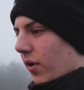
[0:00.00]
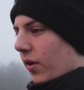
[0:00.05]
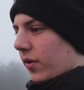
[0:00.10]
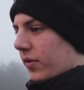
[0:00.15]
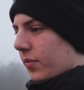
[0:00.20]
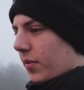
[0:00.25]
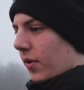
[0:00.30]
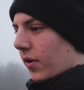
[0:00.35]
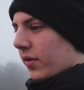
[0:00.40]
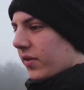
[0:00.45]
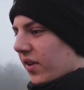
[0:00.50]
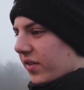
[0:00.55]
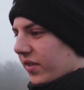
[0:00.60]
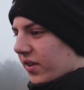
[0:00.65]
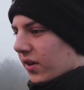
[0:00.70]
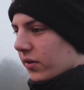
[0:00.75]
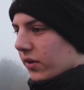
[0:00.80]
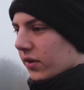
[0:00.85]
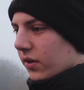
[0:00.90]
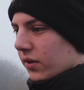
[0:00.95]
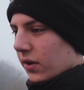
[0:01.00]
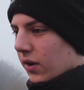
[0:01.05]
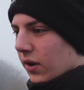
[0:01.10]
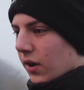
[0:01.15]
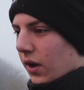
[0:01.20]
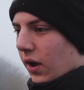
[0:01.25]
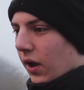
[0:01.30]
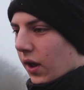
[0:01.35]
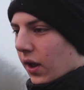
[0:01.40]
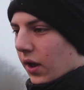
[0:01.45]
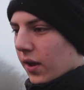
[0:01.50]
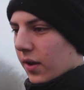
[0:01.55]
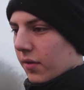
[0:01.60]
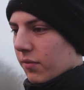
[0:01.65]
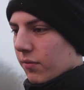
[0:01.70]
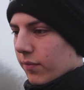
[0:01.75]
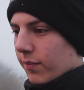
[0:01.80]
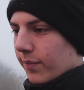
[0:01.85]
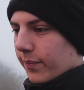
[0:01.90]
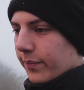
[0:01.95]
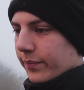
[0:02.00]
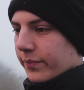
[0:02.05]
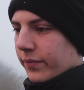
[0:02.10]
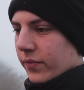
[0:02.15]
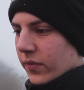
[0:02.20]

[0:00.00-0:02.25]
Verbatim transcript: post processing on uh, in